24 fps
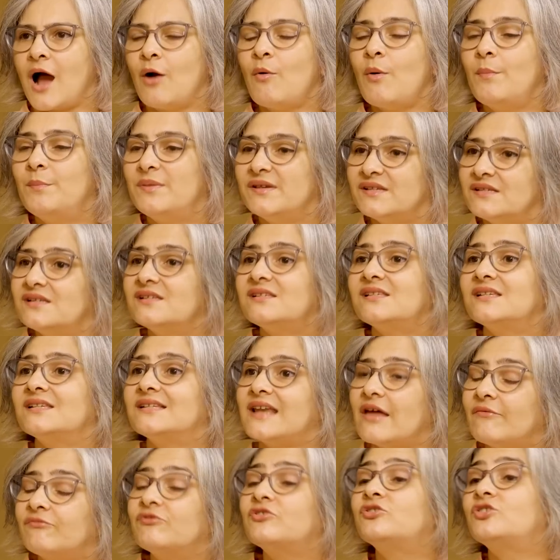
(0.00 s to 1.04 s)
How a business is
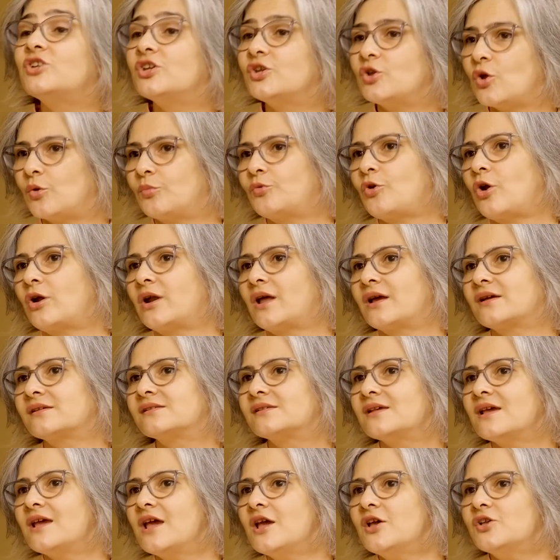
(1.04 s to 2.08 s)
leveraging your
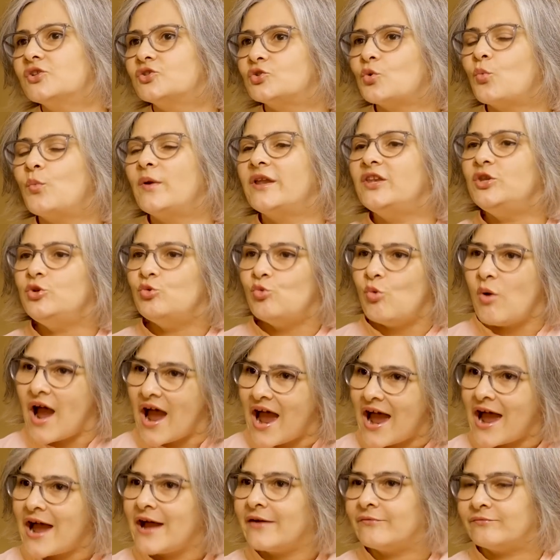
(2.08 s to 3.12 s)
products. So when you
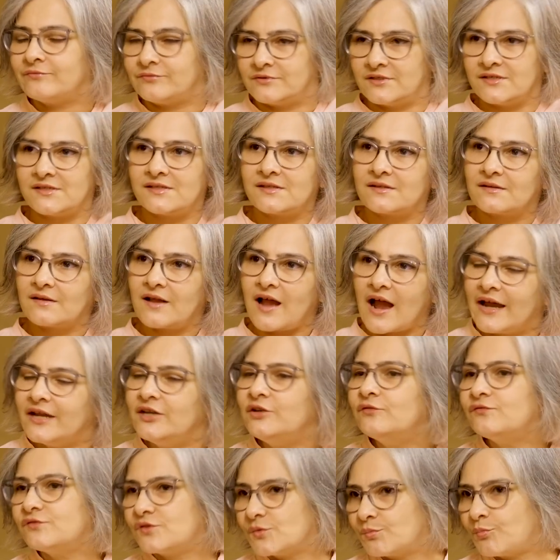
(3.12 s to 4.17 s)
have this
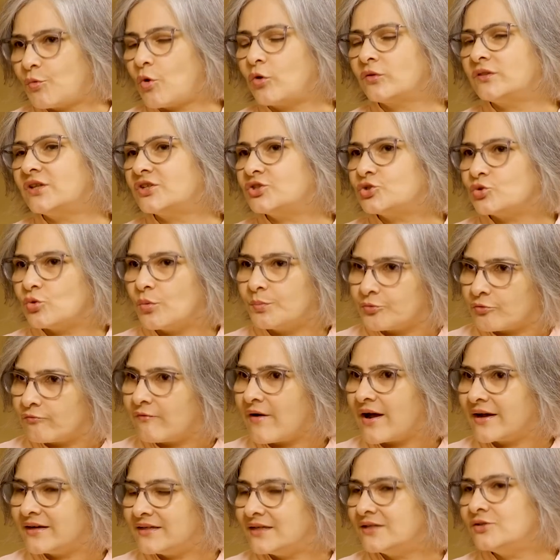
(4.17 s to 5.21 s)
kind of support that you're
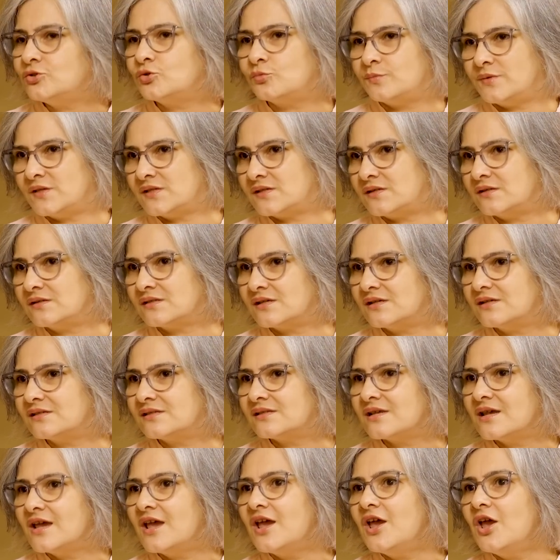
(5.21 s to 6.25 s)
providing to
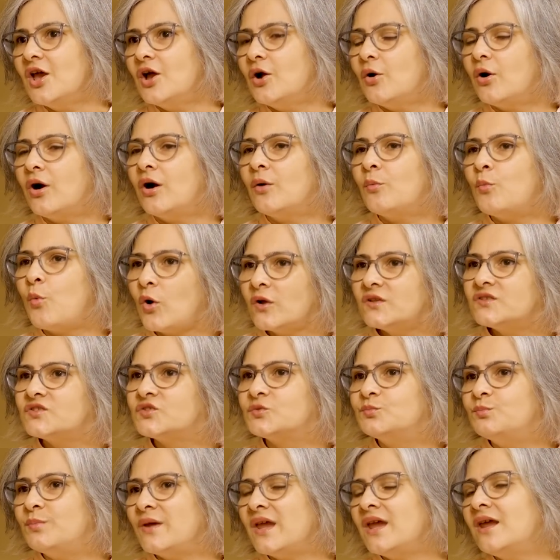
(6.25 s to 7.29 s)
businesses,
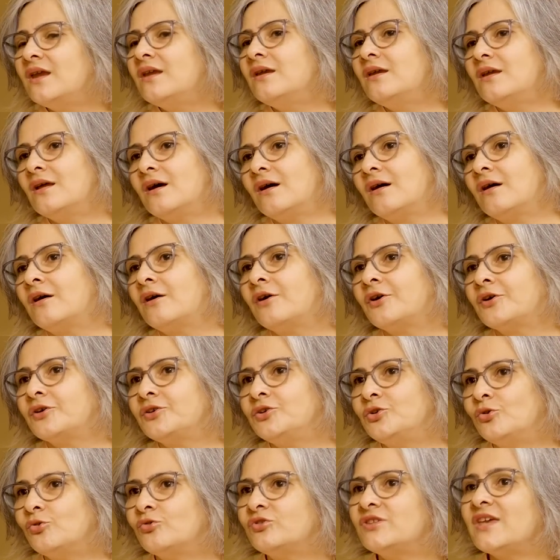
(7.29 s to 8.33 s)
what's been
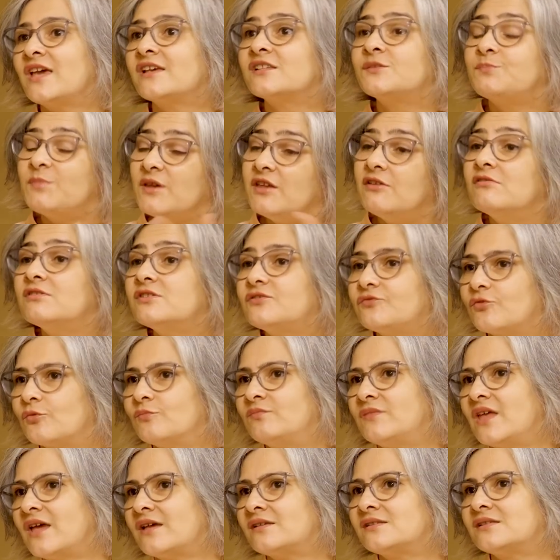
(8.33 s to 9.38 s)
the experience
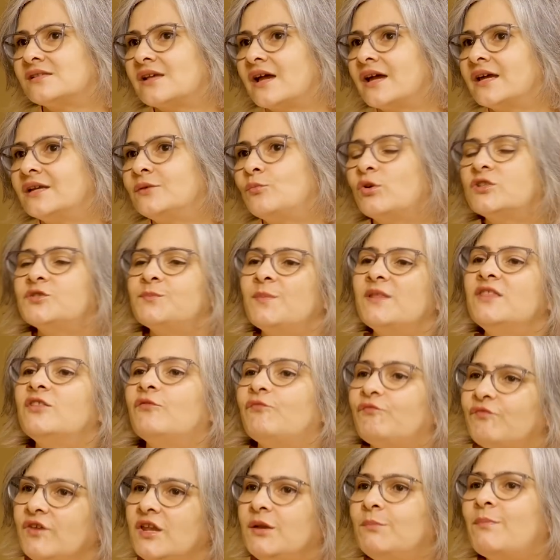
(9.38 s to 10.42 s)
from their side? What's been the
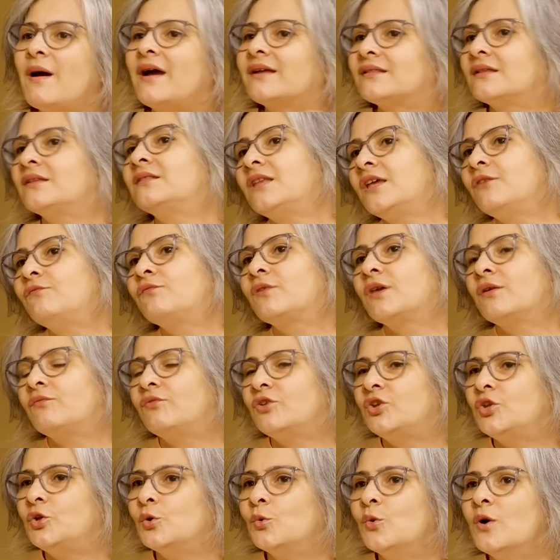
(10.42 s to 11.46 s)
feedback that they've
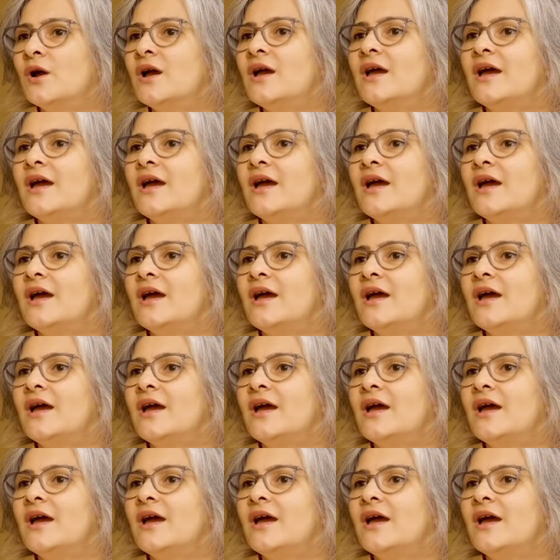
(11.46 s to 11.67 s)
given you?